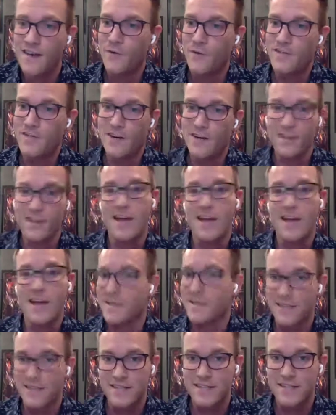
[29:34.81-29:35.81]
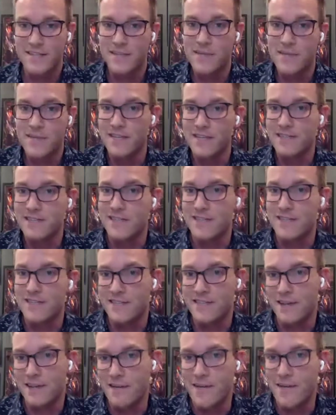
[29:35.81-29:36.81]
We talk a lot about Disney because
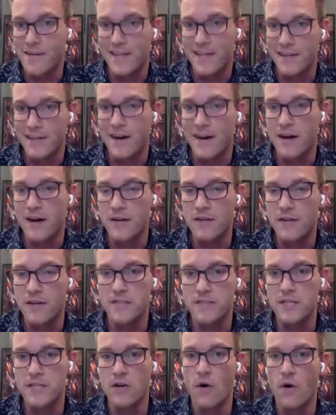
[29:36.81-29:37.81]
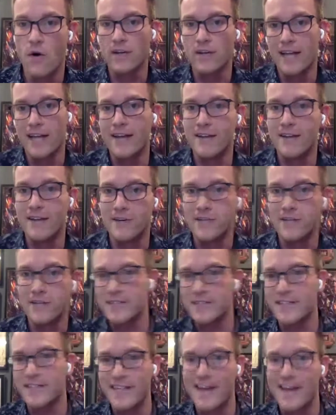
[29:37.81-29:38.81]
Disney's in our backyard. There's you know Orlando and
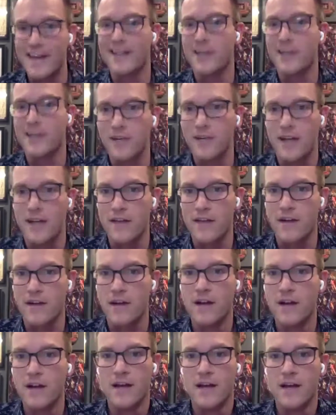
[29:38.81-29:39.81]
Disney kind of go together.